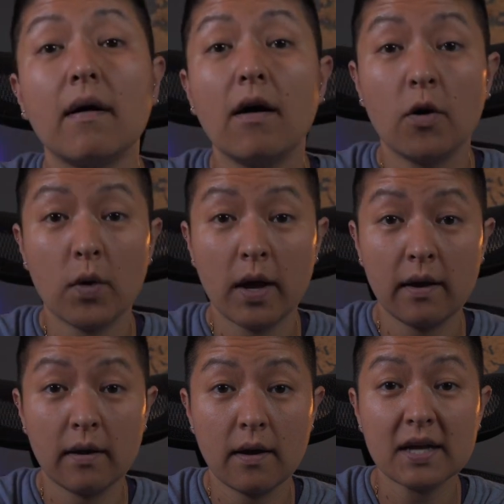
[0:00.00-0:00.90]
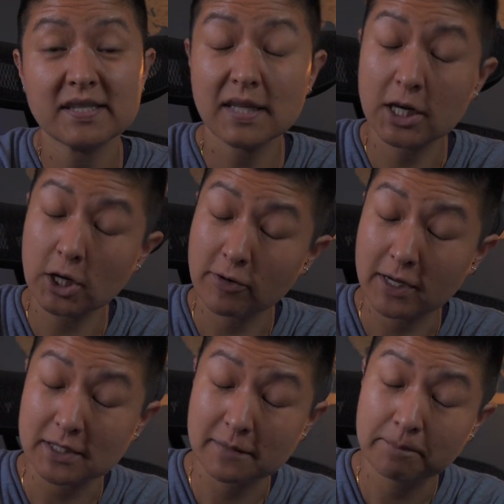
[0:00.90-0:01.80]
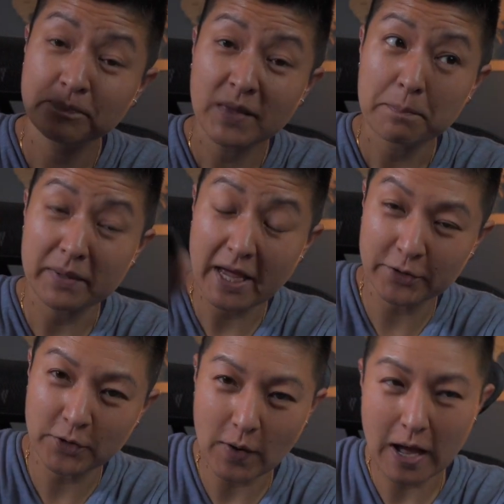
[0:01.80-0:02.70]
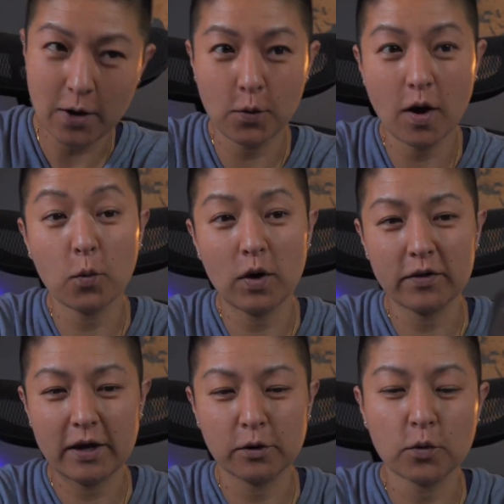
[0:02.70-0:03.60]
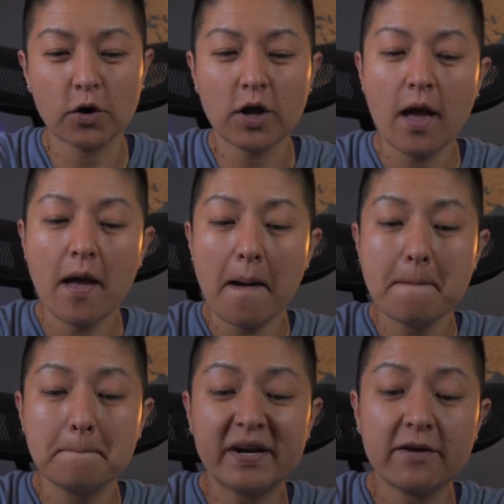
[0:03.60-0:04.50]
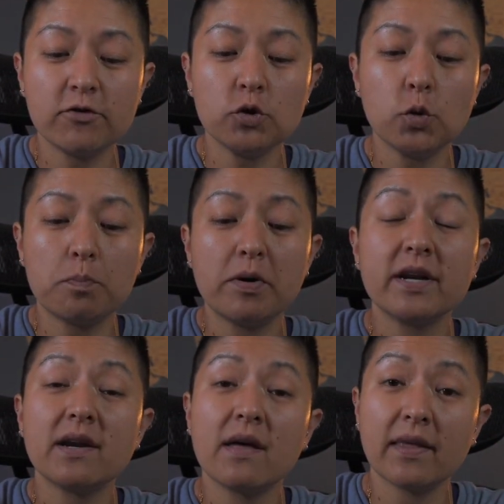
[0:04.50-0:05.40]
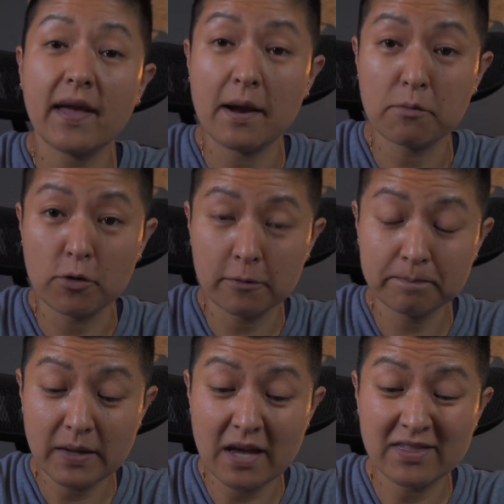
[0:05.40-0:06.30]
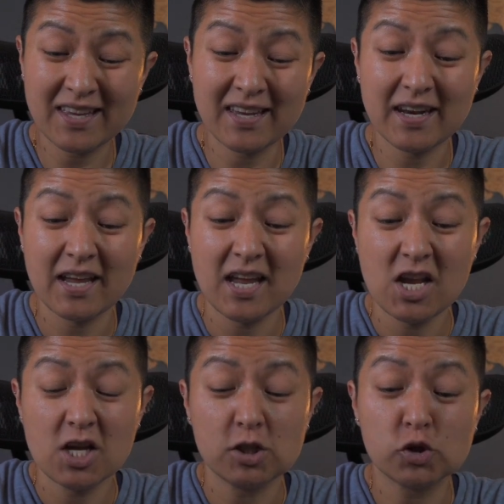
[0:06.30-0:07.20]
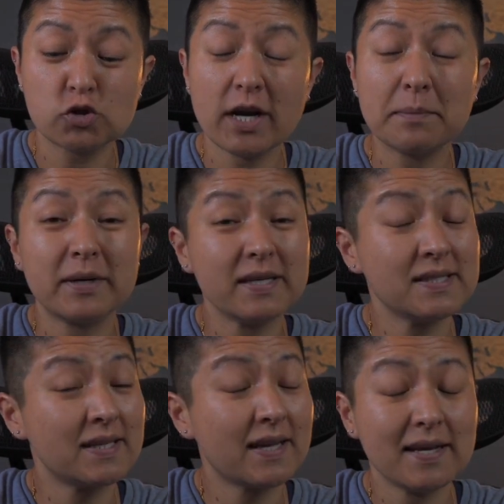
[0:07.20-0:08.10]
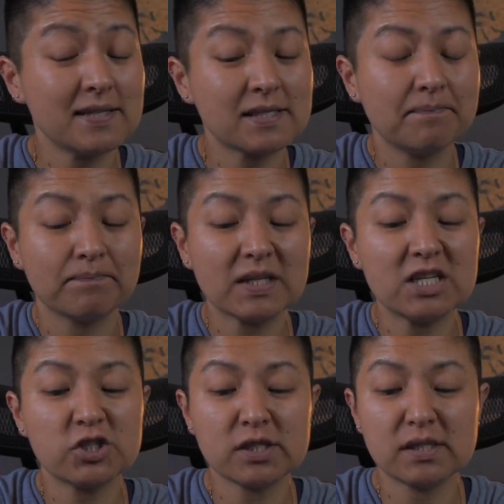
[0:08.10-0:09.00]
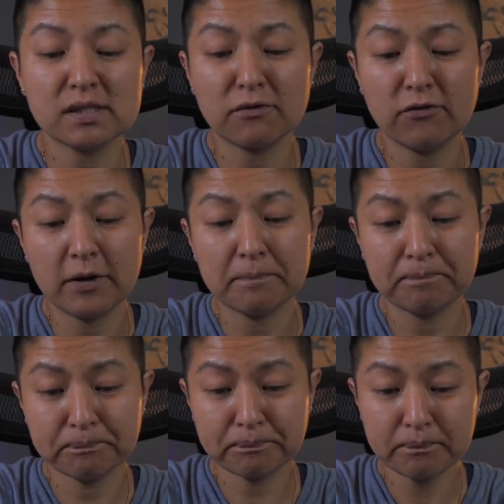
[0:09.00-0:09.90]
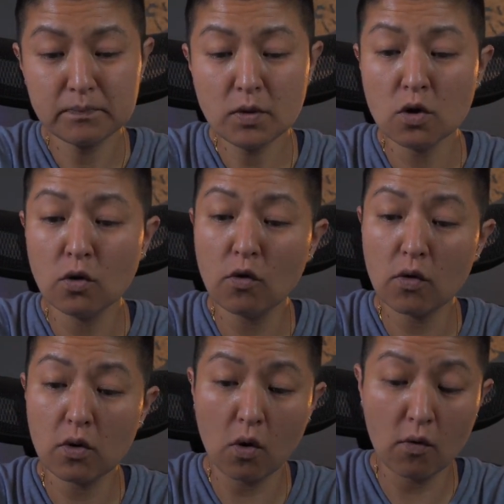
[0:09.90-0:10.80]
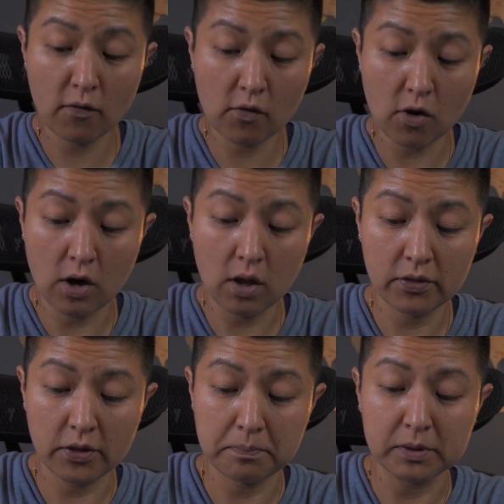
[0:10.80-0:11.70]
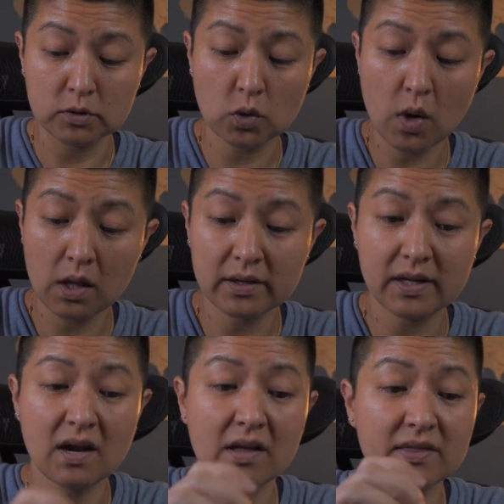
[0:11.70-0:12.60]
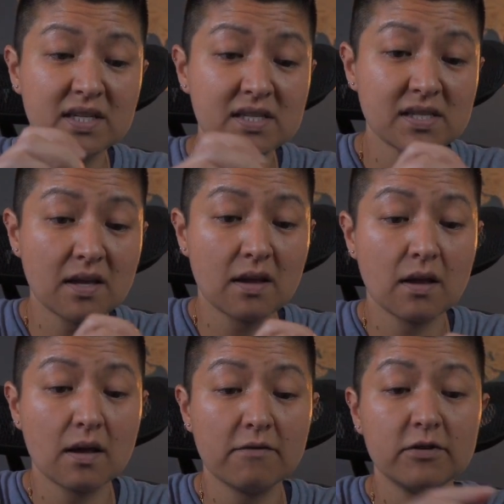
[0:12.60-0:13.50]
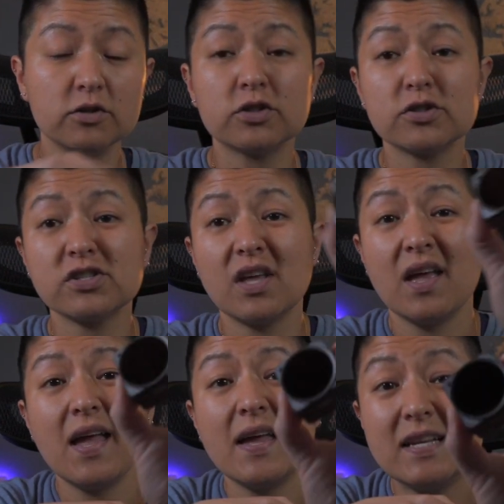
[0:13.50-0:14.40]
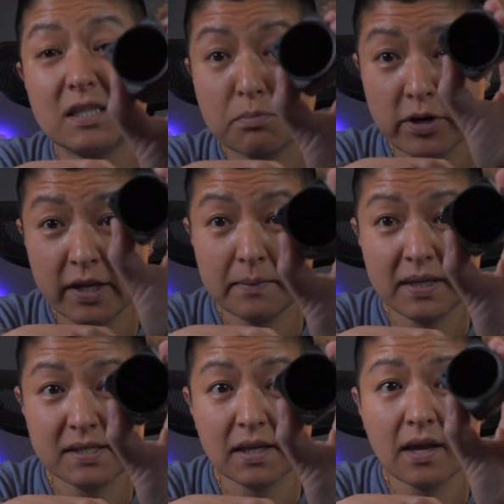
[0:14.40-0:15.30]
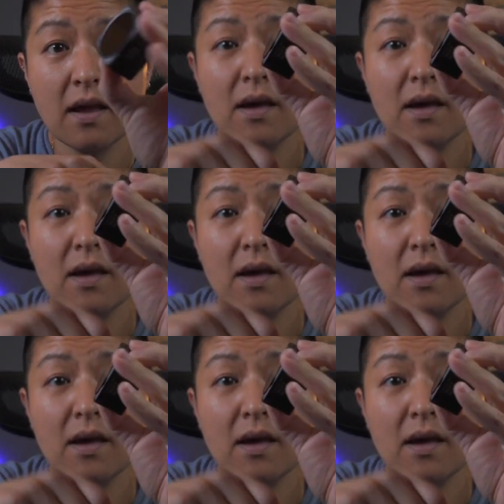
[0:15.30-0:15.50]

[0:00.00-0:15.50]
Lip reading: Okay, I stand corrected. But I don't know how well that'll work. But if you put it on the camera and then you try to put it into the case, it just doesn't fit. Overall, the build quality on these filters is pretty amazing.